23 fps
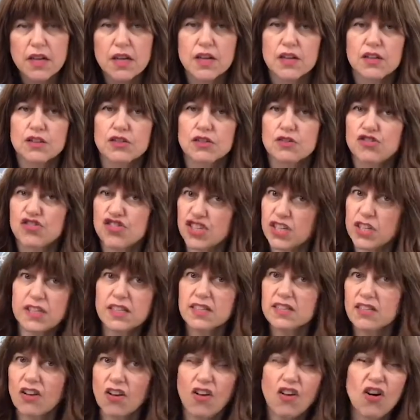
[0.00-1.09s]
So
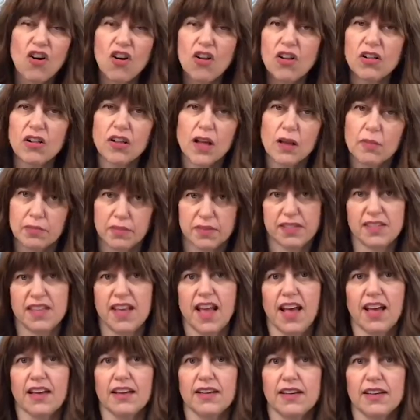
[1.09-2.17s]
she's all
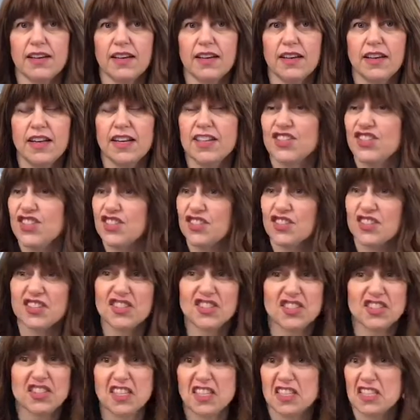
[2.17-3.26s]
upset. She's,
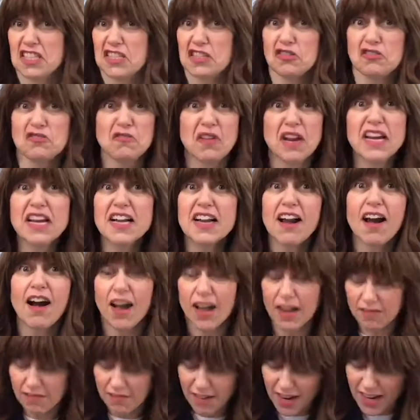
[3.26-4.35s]
she says he's a great
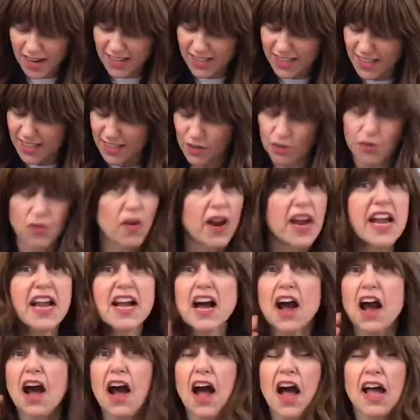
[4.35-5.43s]
guy, right? He says a great
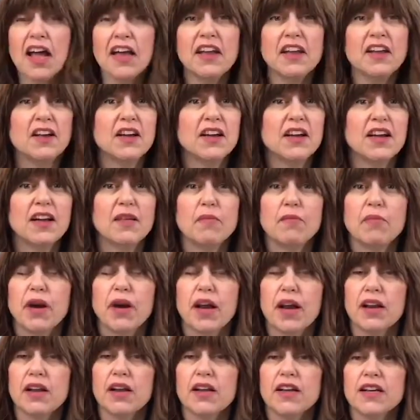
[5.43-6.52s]
guy, but
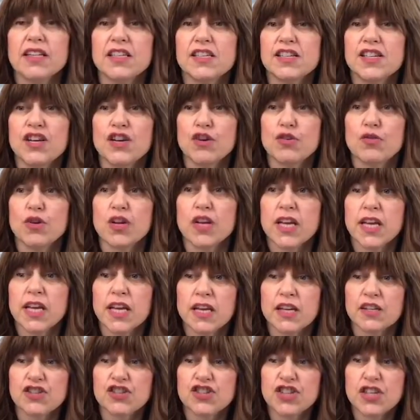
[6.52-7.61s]
you know he
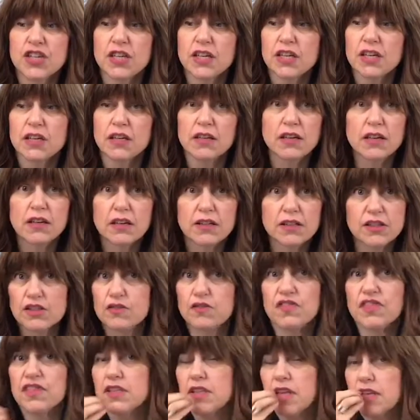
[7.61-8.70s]
she just
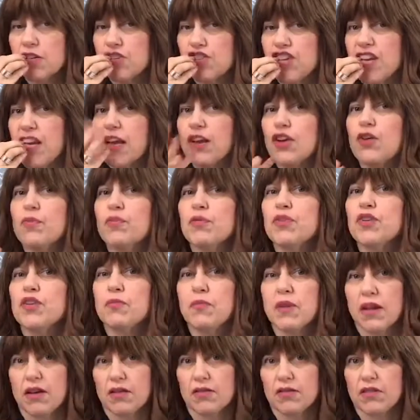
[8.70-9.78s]
feels like she can't open her mouth
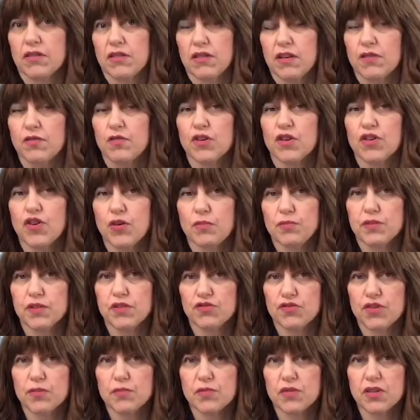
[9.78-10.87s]
of what her hopes and
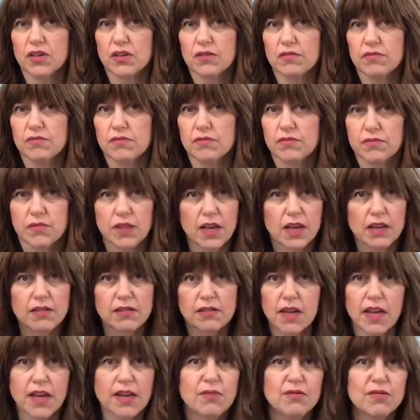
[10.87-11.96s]
dreams are. Okay.
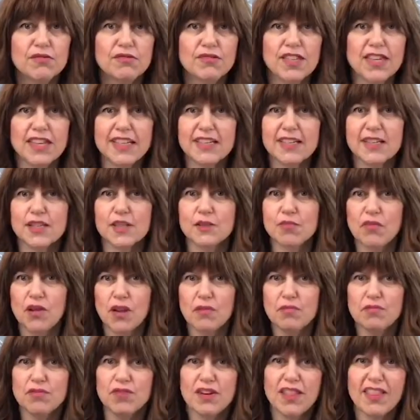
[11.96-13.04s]
Anyone relate to this
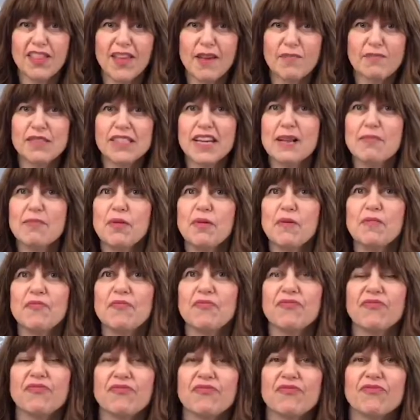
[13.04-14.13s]
problem? Put a Wait, well, what, what's
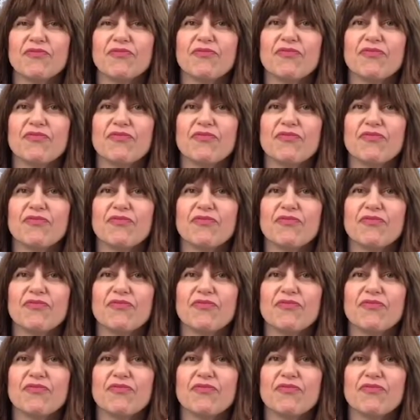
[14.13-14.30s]
meaning?